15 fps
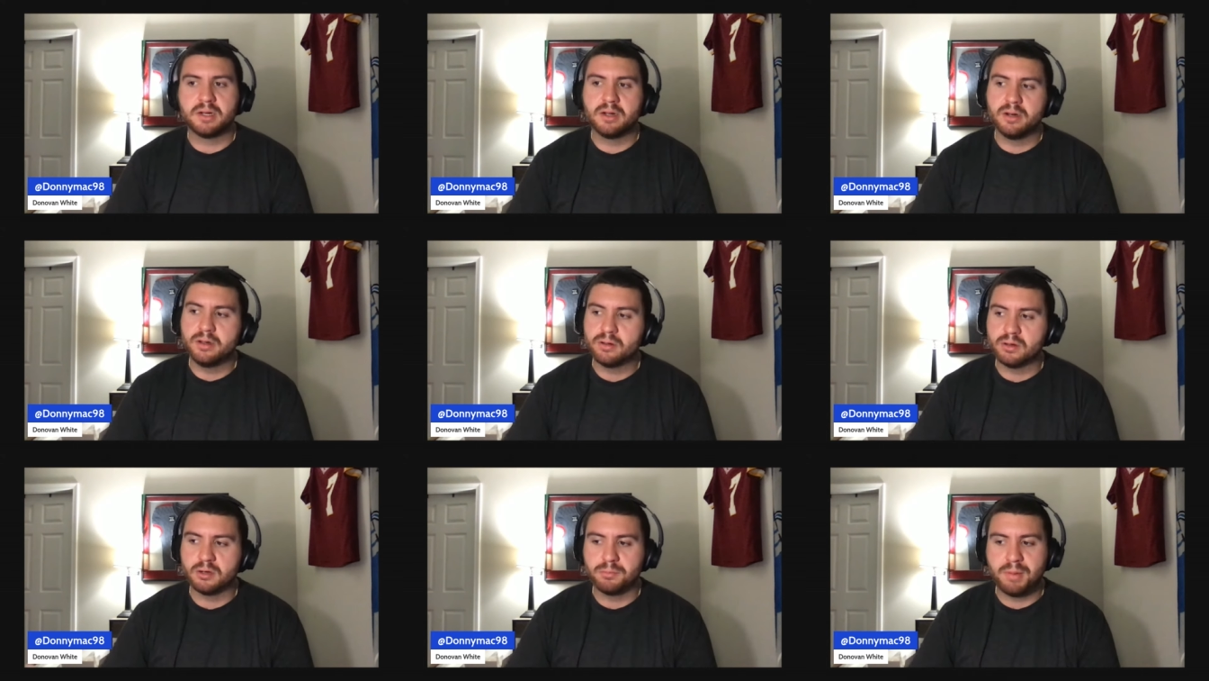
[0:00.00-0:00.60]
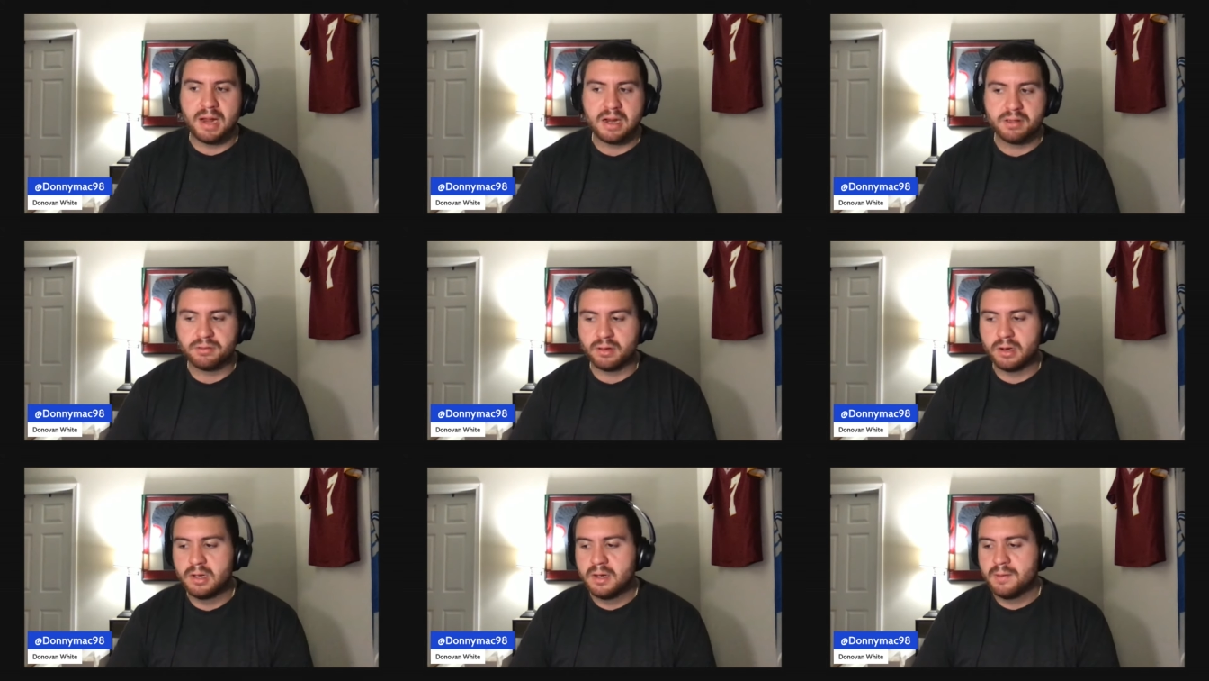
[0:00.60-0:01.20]
And you could debate: is
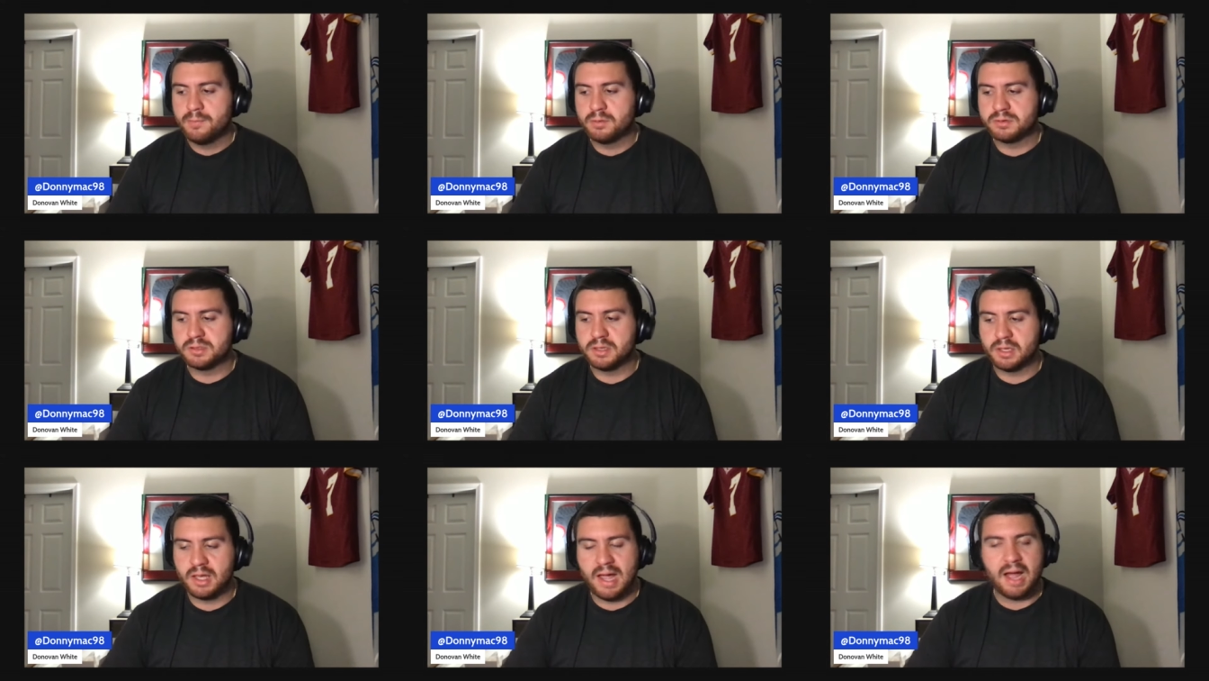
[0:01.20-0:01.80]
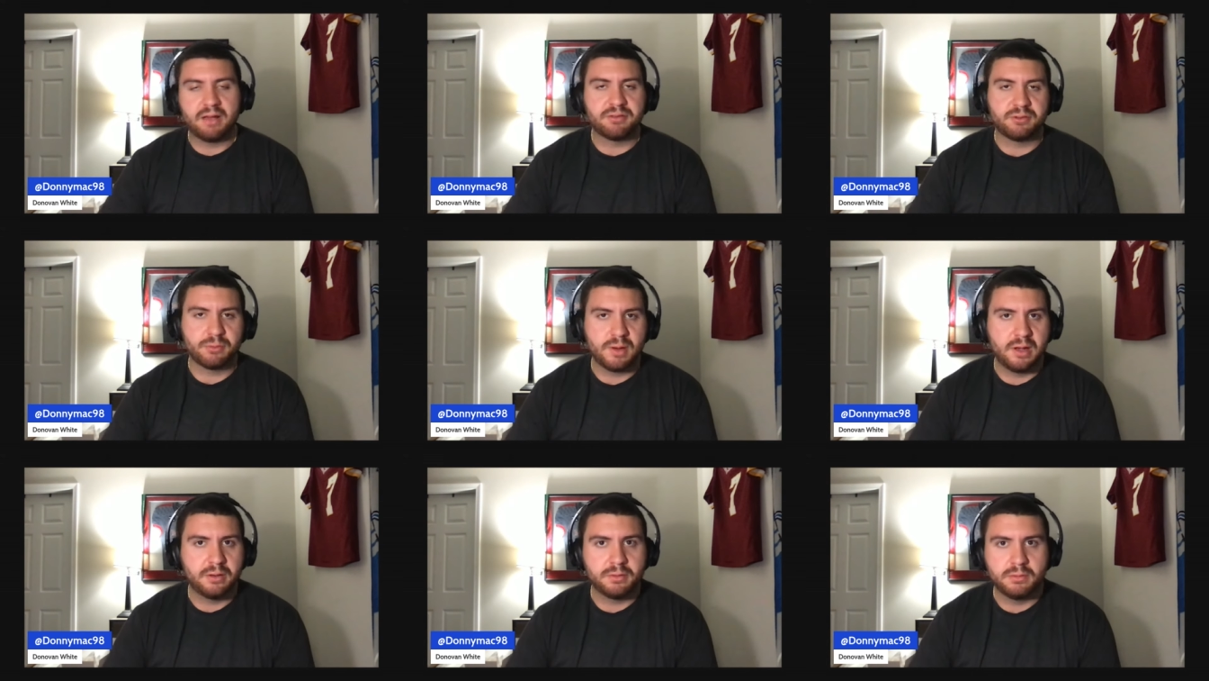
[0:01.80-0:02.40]
it was it the cast
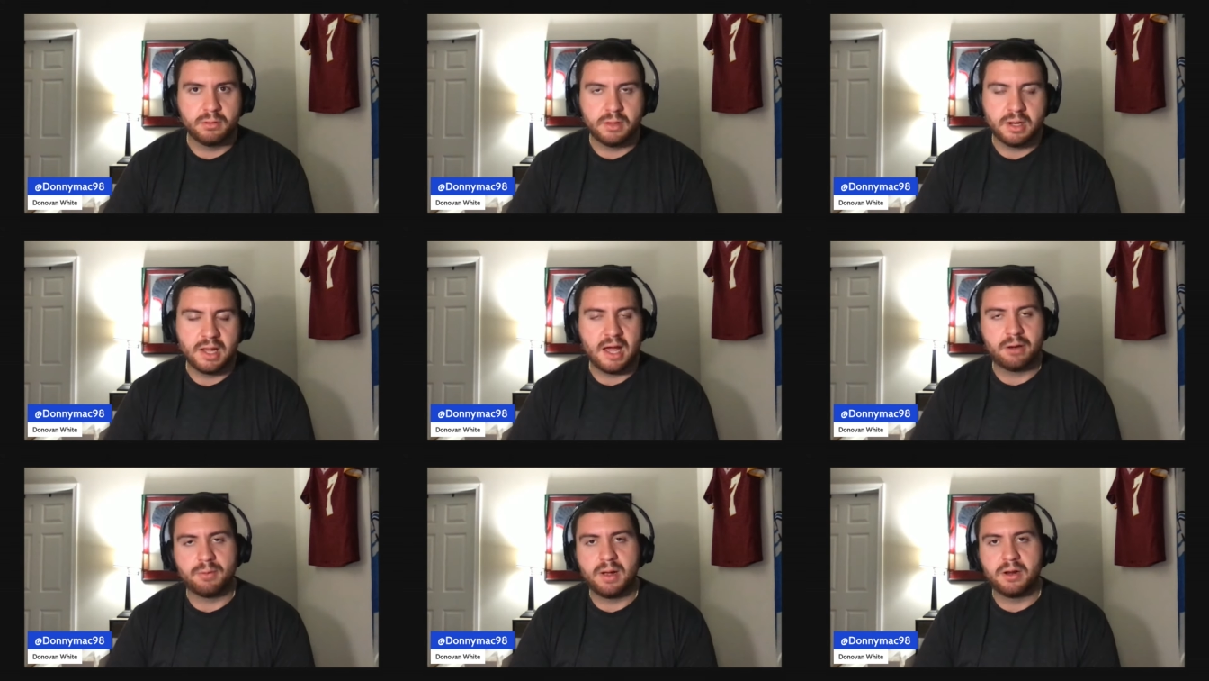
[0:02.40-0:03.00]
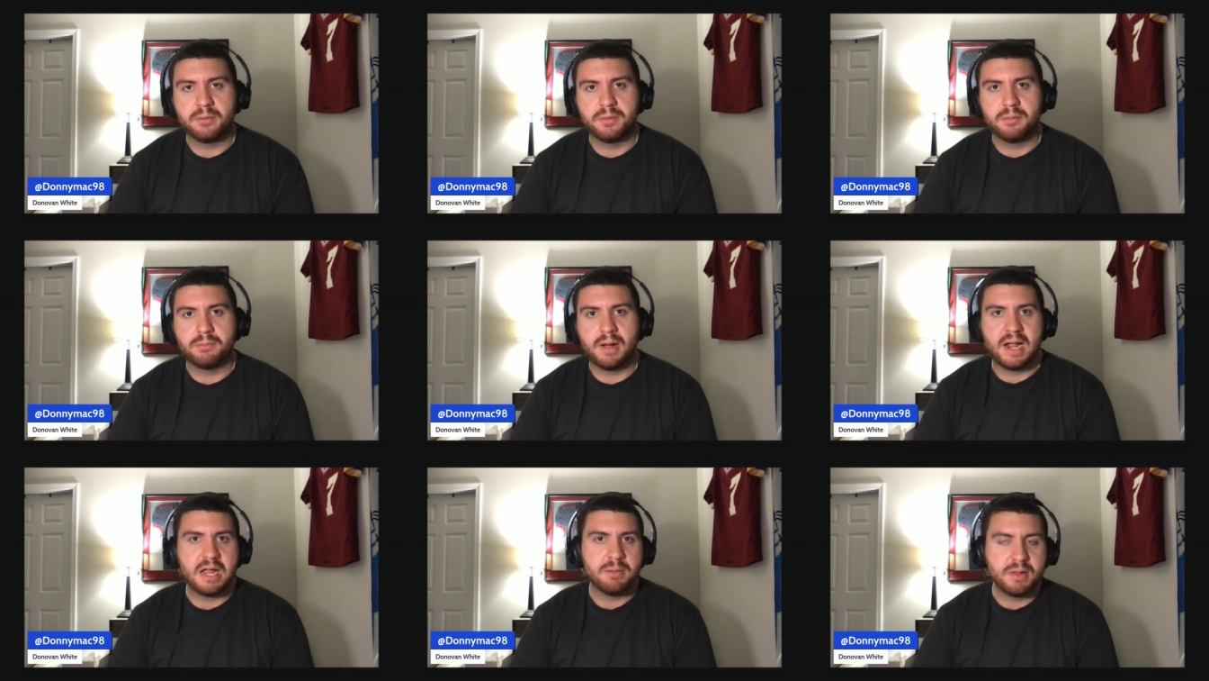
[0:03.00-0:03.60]
around that he had around him at
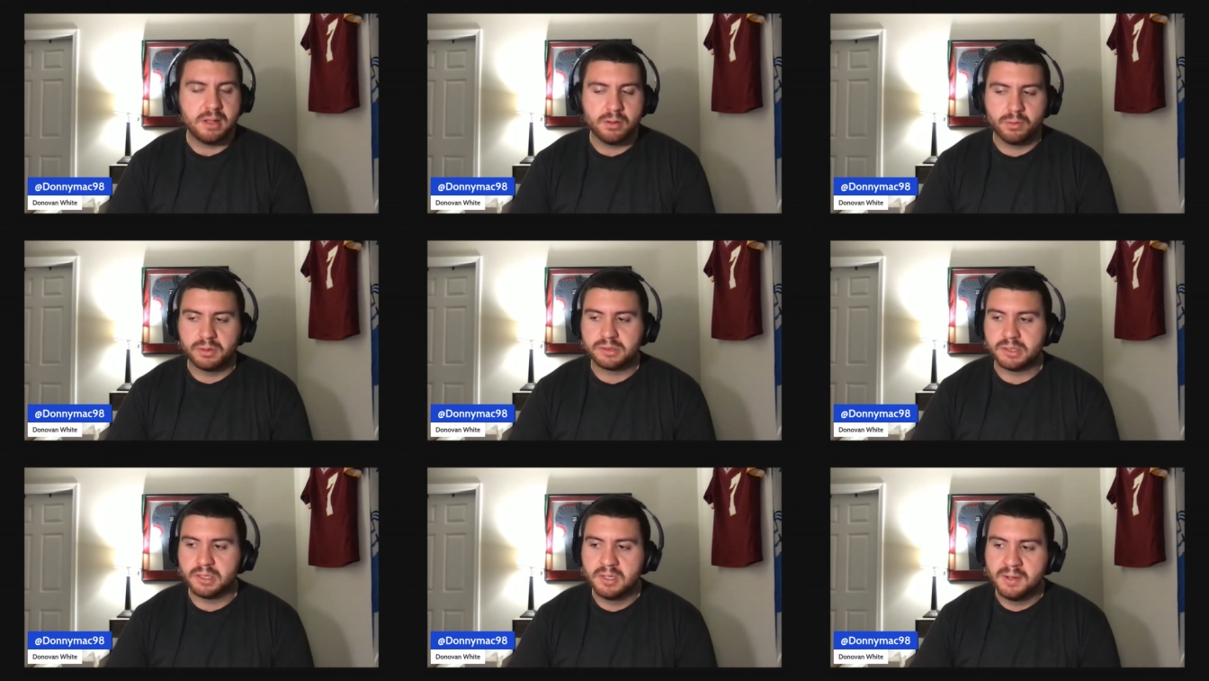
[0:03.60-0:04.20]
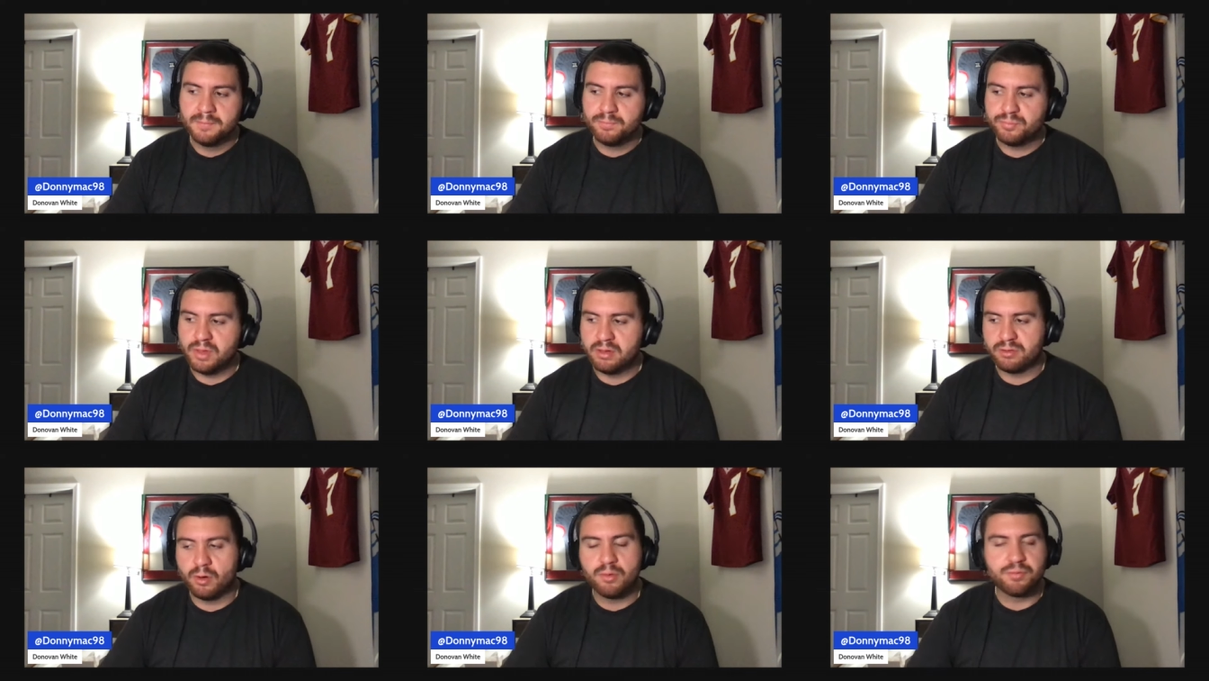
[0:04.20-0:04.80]
Miami? Was it
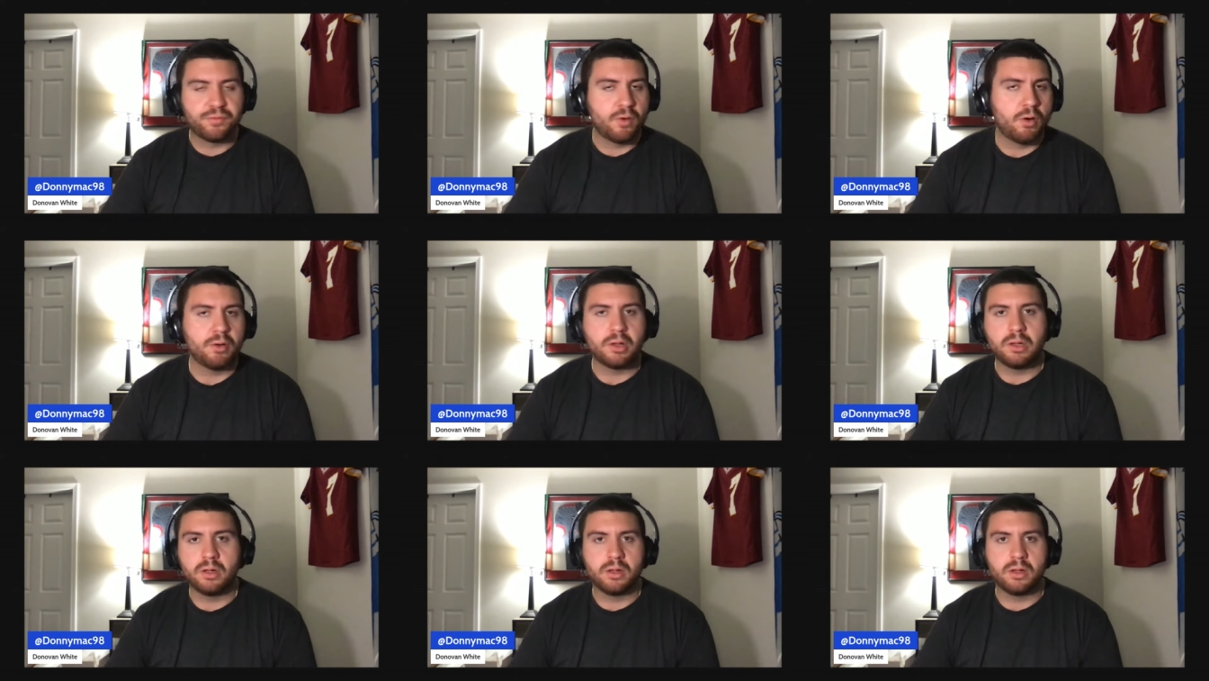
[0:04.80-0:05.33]
his own fault.